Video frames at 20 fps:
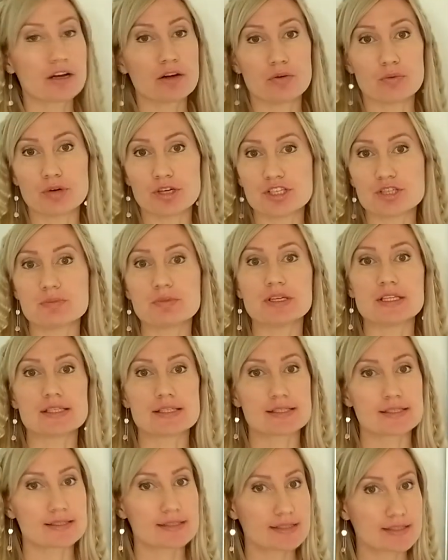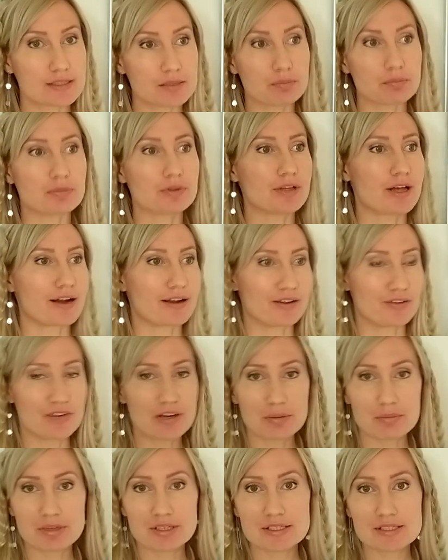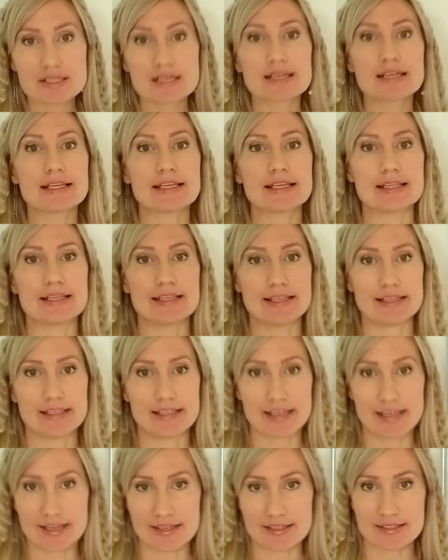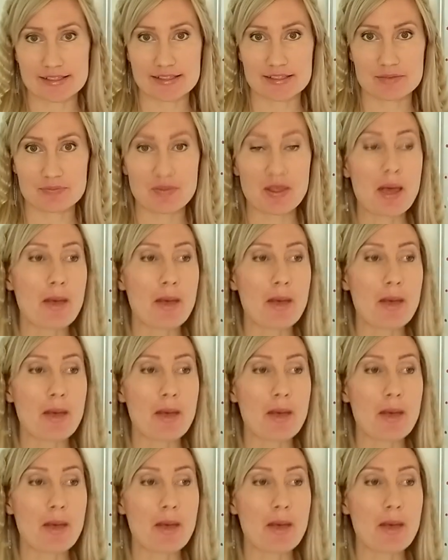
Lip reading: which means simple agreement, yes.